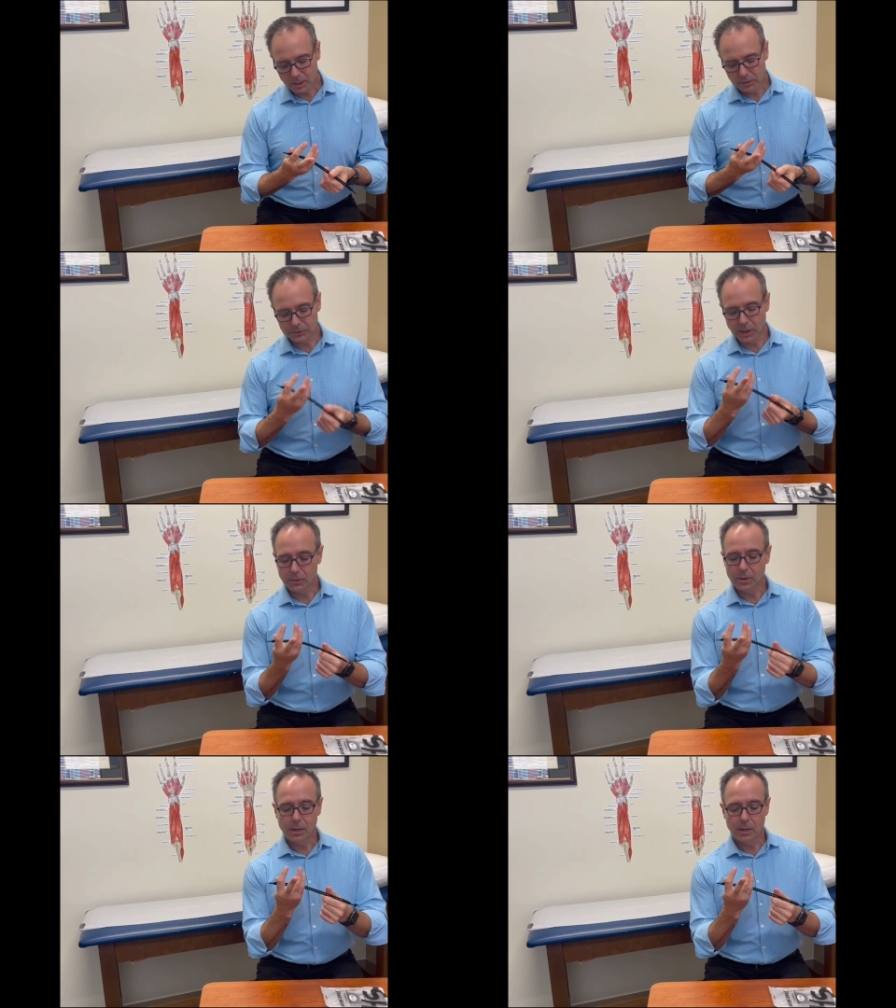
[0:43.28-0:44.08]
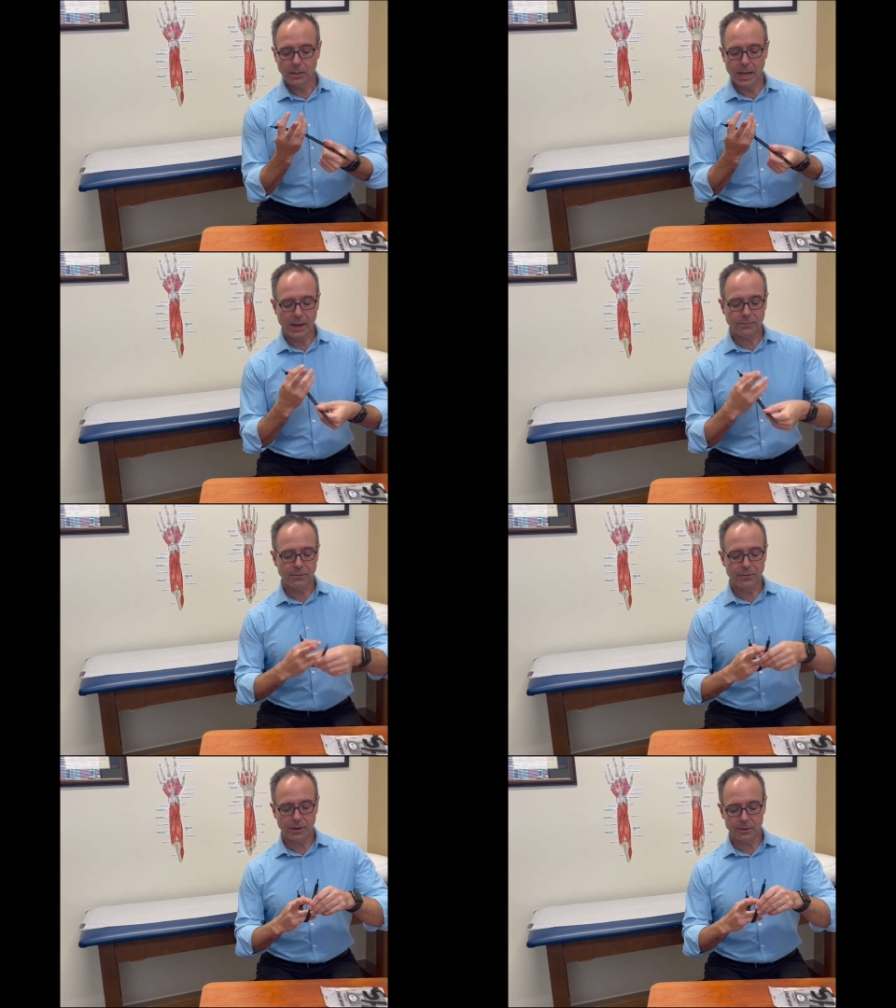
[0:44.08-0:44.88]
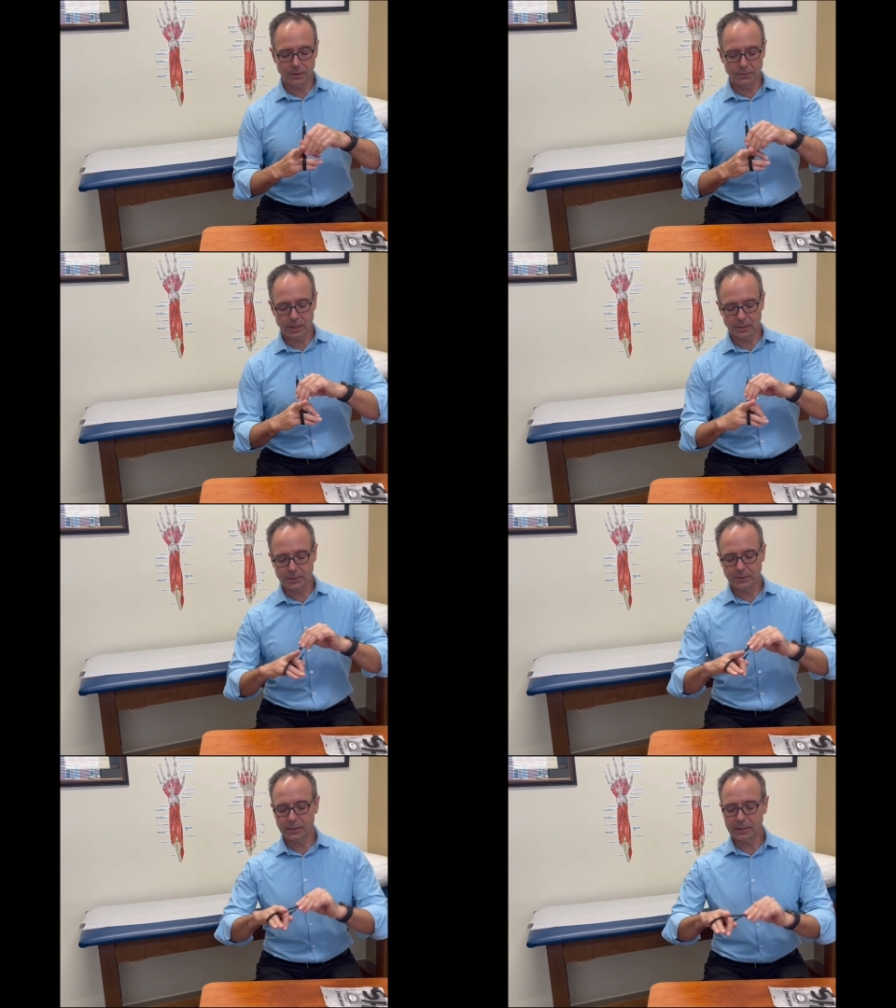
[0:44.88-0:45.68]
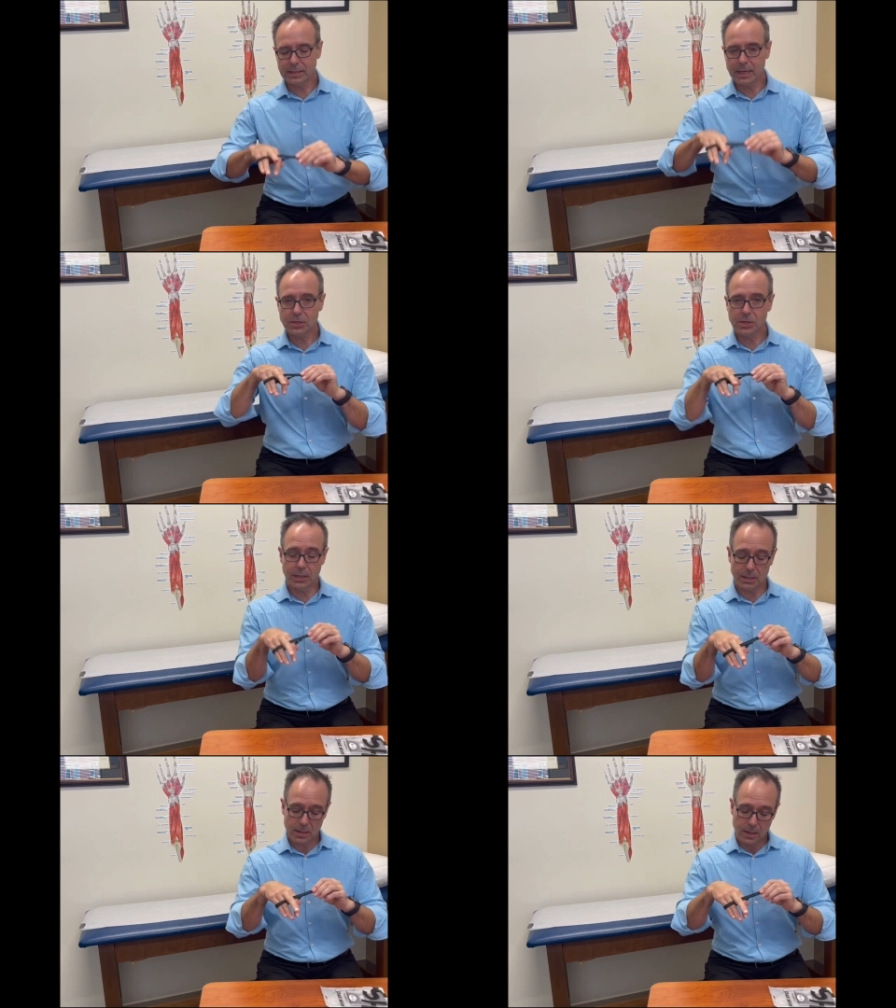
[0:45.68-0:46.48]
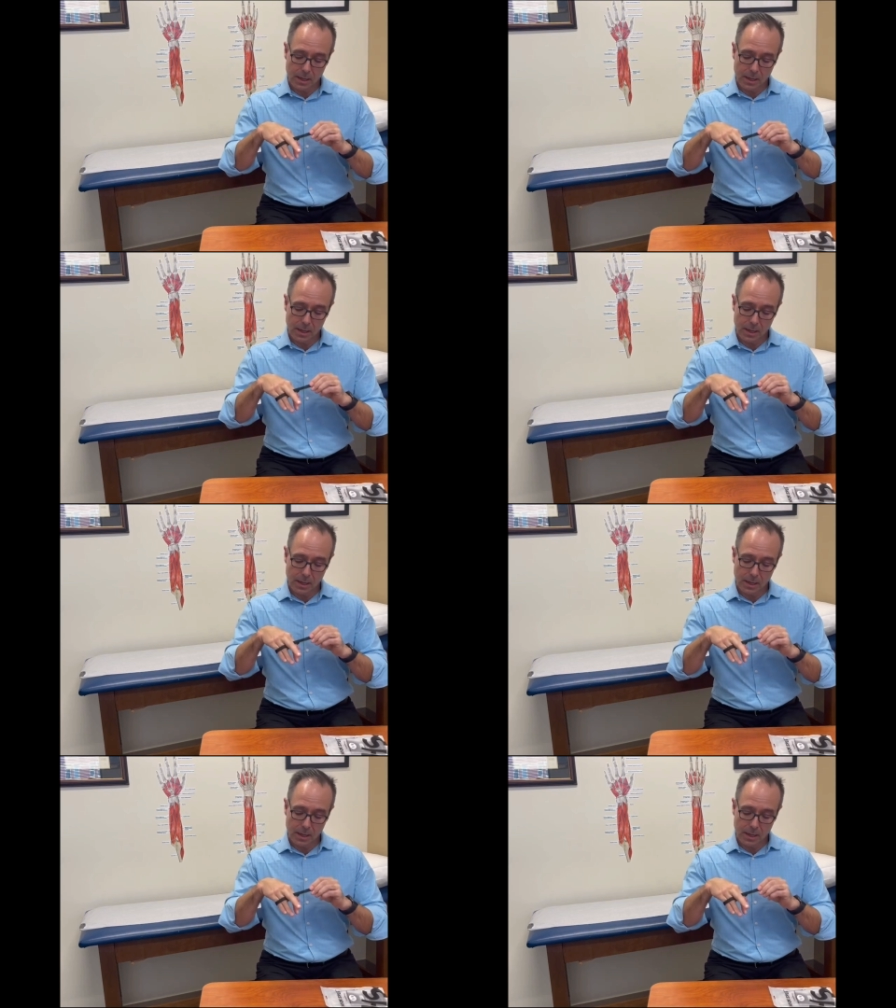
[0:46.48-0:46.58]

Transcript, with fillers: So you have the finger in relative extension